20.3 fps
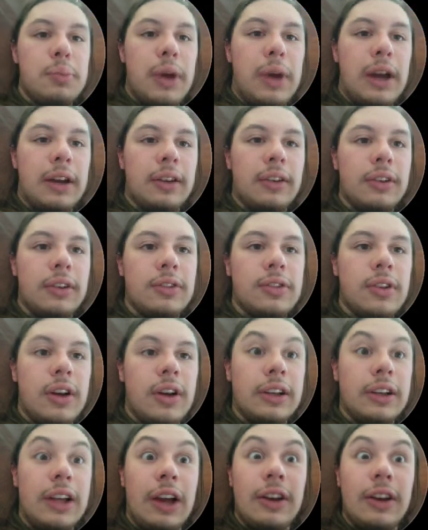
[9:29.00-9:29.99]
back of the
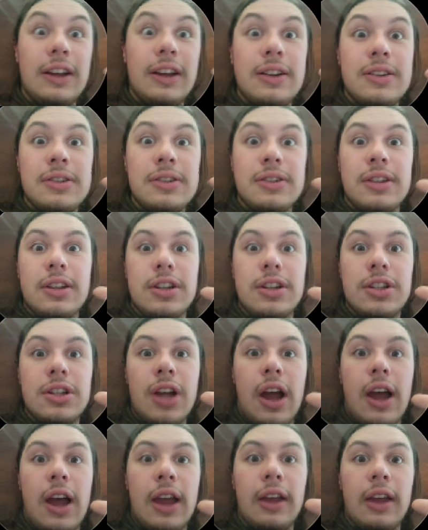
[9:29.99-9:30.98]
truck. Now here's the
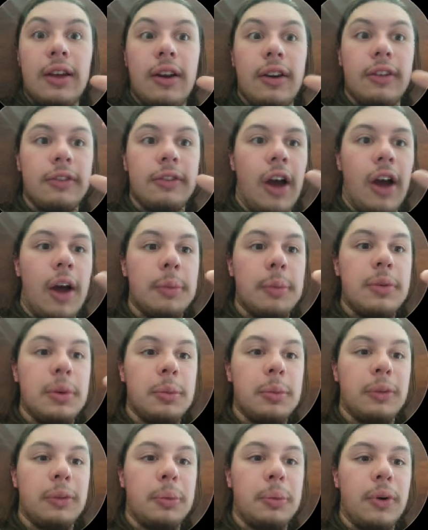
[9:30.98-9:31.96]
shot of
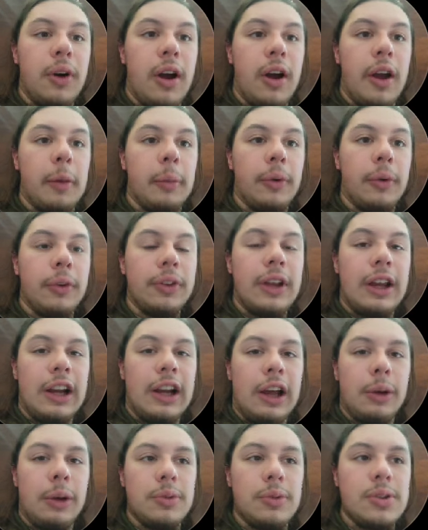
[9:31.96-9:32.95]
Optimus Primal that
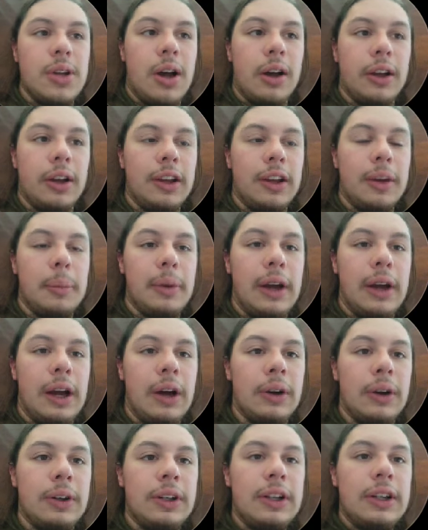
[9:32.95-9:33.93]
I was talking
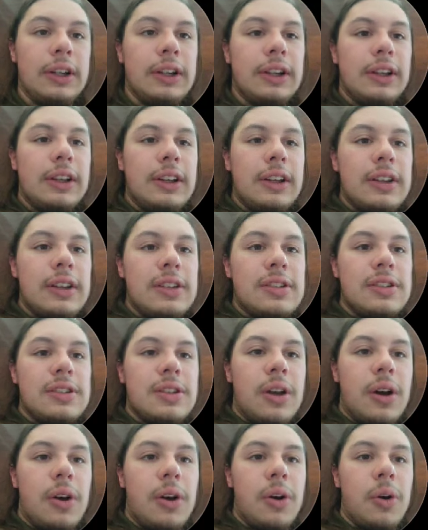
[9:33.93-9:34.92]
about.
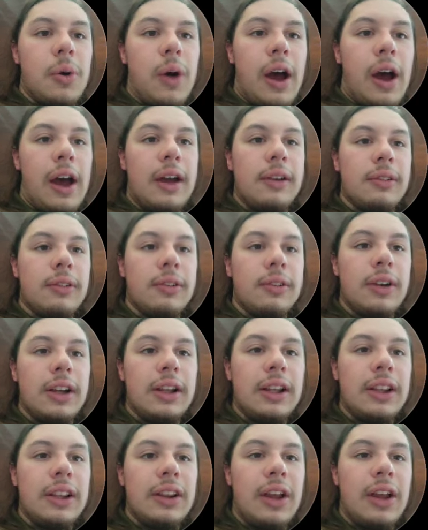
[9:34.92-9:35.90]
So I
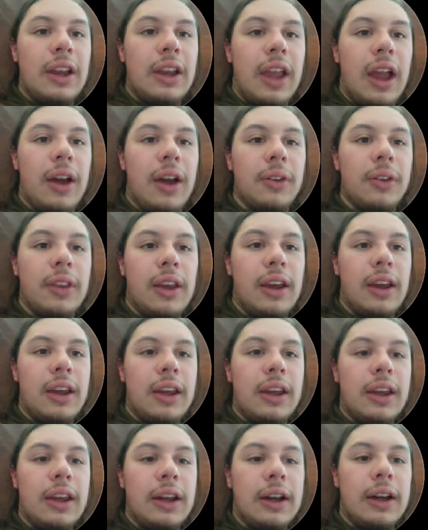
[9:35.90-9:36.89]
really like how
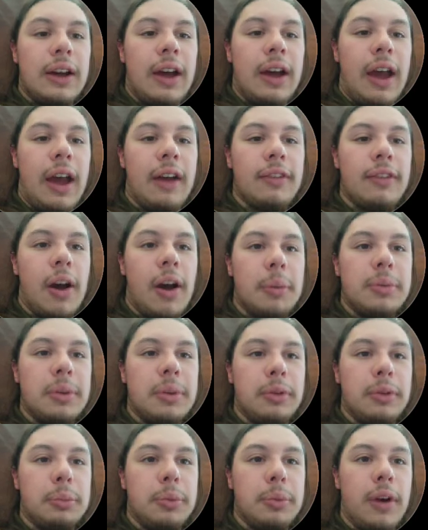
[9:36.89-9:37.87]
they uh, have
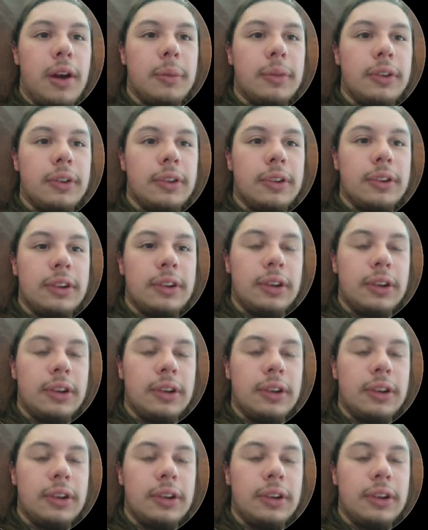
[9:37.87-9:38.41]
Optimus Primal